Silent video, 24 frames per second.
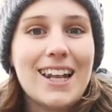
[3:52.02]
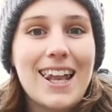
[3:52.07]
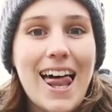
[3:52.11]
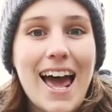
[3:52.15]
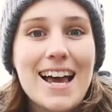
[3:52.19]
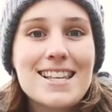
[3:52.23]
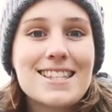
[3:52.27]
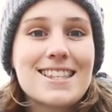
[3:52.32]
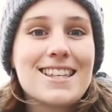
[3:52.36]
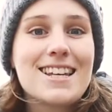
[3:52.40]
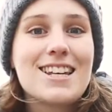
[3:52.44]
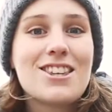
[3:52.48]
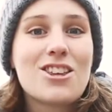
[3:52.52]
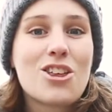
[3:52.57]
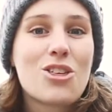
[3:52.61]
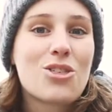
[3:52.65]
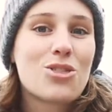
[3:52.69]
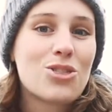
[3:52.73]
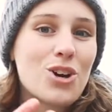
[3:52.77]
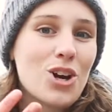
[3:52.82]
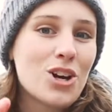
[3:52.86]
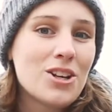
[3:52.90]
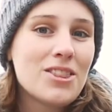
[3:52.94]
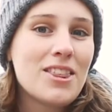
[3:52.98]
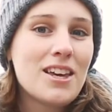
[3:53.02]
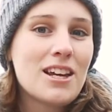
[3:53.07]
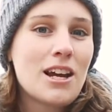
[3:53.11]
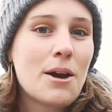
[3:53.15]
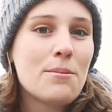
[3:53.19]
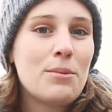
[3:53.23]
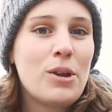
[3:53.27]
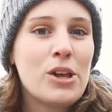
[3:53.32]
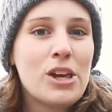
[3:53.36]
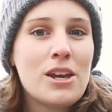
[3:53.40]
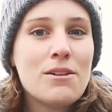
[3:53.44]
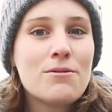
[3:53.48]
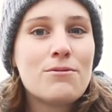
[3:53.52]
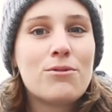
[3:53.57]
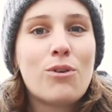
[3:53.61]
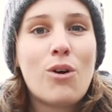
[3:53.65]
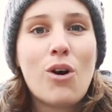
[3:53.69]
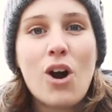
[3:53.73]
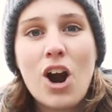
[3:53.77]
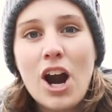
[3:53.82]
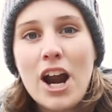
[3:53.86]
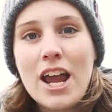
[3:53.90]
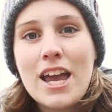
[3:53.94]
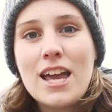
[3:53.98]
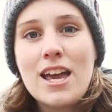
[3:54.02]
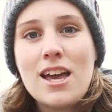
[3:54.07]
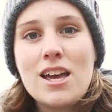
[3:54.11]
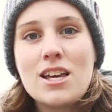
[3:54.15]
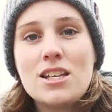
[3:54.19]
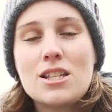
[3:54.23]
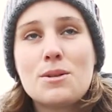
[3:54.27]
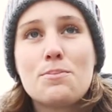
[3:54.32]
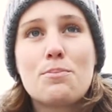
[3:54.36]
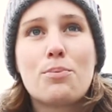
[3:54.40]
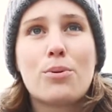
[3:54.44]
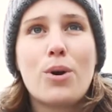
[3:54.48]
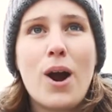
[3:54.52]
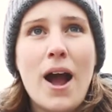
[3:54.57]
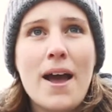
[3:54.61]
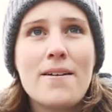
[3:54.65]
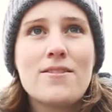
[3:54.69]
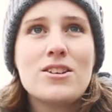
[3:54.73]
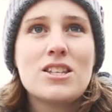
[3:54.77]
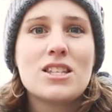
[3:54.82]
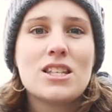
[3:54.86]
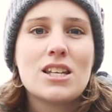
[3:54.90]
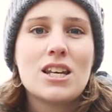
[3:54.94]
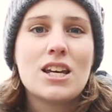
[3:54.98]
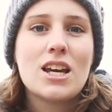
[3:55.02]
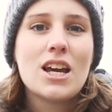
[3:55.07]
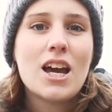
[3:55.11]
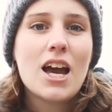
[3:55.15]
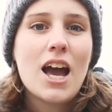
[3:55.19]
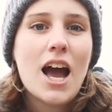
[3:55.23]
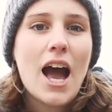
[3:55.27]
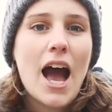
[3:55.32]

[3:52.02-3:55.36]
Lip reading: Lastly, the third thing I'm looking for is privacy.